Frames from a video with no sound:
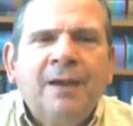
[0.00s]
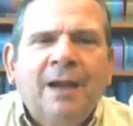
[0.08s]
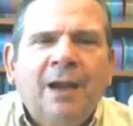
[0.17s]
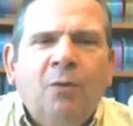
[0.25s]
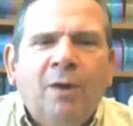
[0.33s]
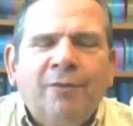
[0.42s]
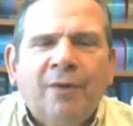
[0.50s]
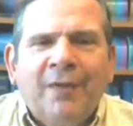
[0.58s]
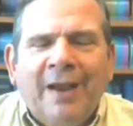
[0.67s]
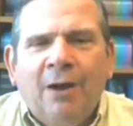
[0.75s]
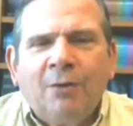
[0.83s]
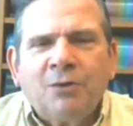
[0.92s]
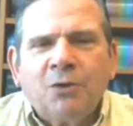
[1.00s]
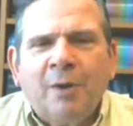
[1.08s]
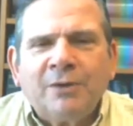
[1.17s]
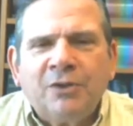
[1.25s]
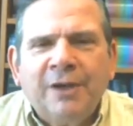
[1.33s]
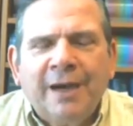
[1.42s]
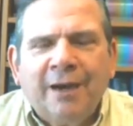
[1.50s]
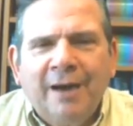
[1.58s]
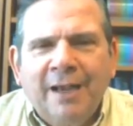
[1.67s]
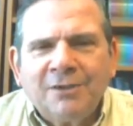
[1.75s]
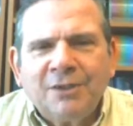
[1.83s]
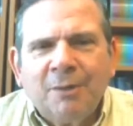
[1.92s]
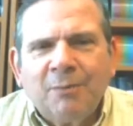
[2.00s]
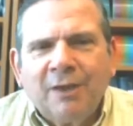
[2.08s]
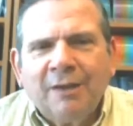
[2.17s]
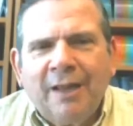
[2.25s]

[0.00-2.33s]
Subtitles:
However, the Houts questionnaire has something